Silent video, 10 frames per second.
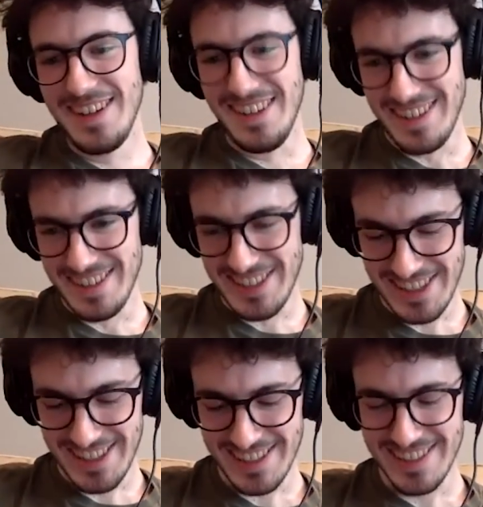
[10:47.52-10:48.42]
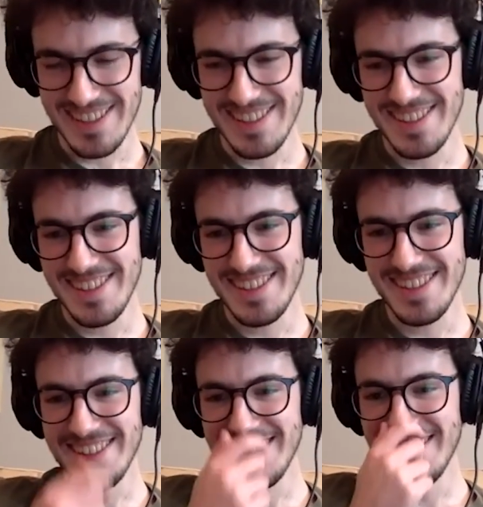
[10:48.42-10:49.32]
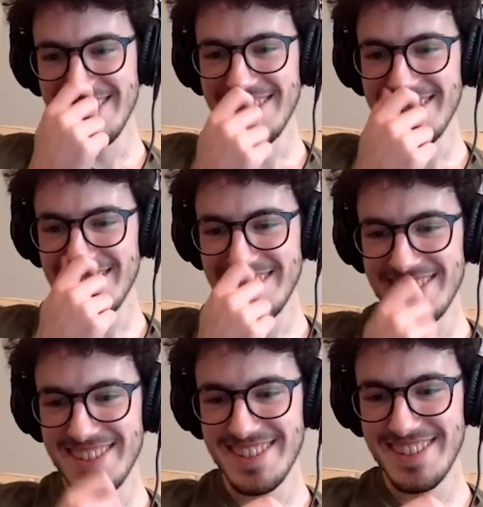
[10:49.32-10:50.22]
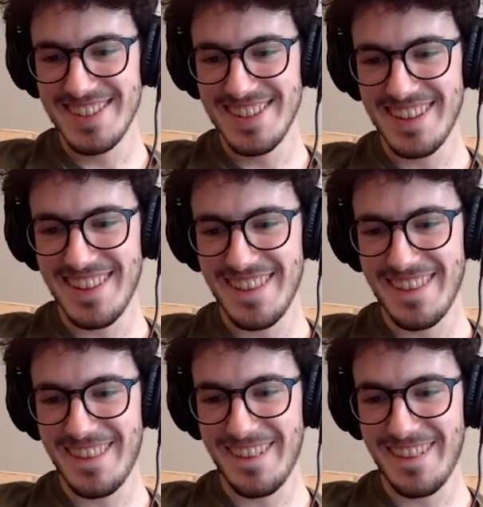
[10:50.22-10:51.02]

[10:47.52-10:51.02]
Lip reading: (not speaking)